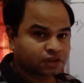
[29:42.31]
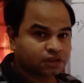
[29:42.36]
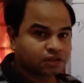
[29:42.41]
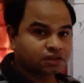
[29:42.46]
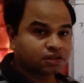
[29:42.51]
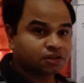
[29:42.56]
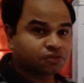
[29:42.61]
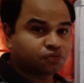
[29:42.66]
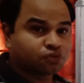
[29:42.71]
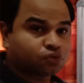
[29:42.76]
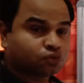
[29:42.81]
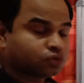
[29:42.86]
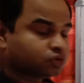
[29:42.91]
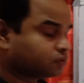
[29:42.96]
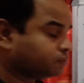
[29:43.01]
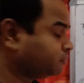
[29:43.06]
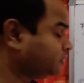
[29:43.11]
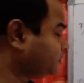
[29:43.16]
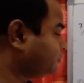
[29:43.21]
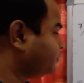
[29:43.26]
The force
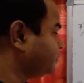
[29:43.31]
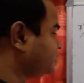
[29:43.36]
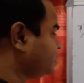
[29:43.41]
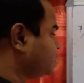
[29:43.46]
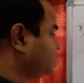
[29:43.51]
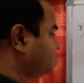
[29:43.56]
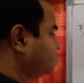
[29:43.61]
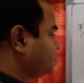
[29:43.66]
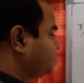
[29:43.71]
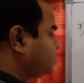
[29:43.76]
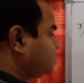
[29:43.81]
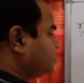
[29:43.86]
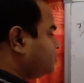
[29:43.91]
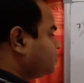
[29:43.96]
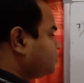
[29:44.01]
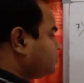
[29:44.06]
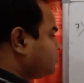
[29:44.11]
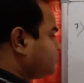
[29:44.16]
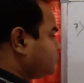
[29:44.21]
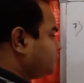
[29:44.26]
between them
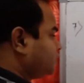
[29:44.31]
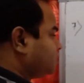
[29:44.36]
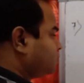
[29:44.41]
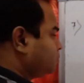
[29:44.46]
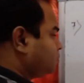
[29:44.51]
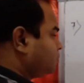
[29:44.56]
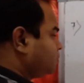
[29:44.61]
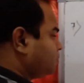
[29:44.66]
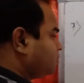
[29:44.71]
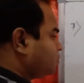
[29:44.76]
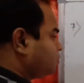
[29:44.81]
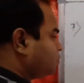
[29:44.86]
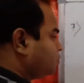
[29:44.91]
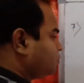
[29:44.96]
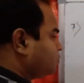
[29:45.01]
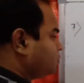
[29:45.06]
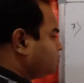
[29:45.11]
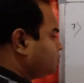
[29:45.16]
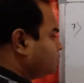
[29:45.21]
is equal to